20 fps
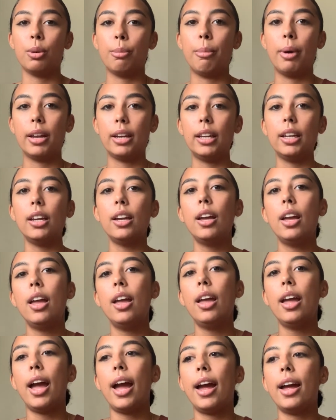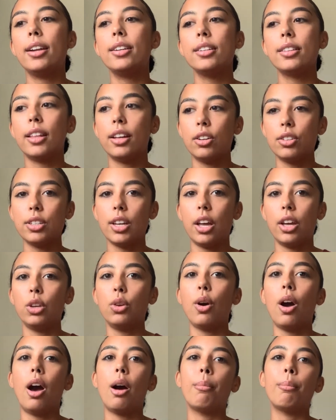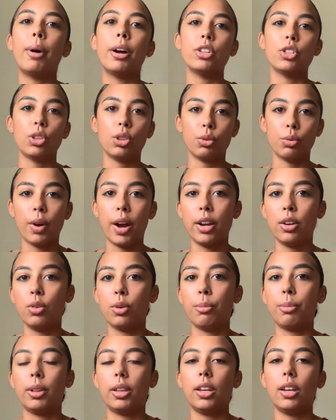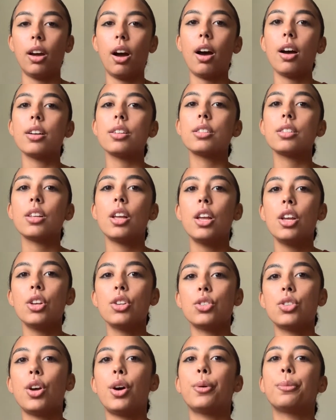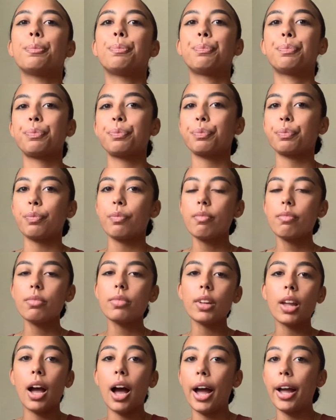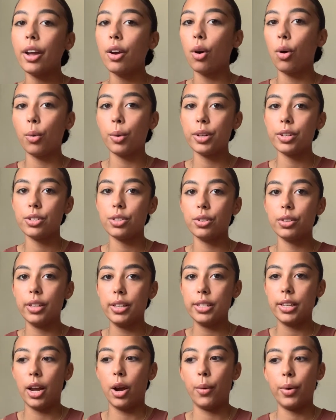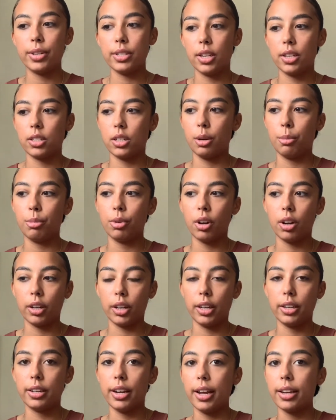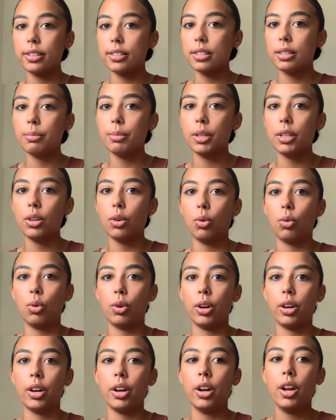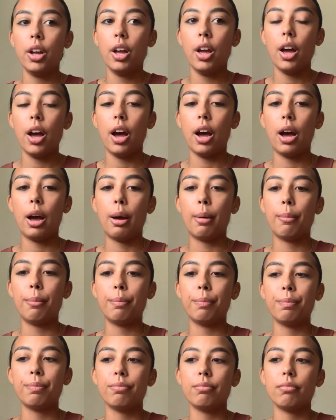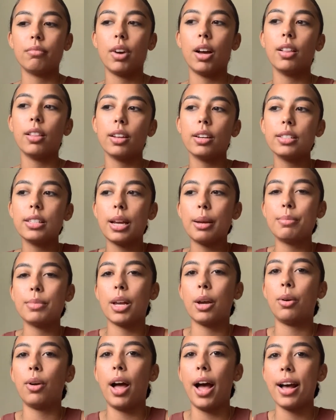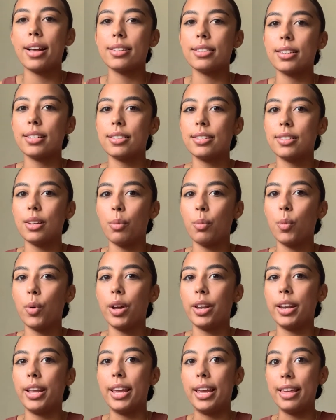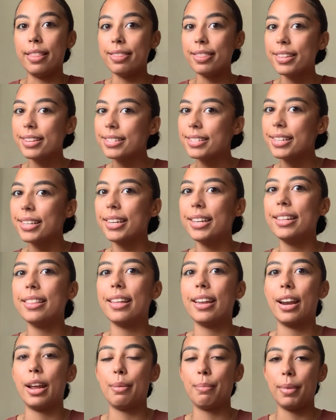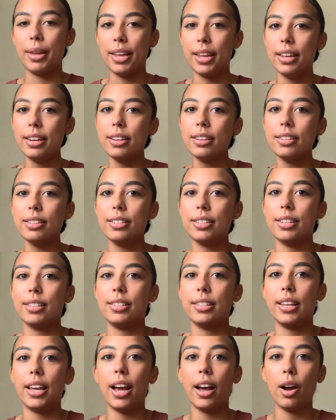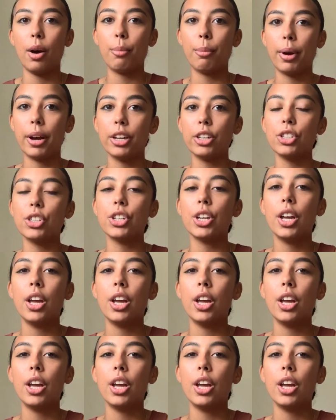money, and they'll tell you how much the ride normally costs. So I always do this. I always ask a Moroccan next to me, or a lot of times I will ask someone in the city that I'm in to see how much.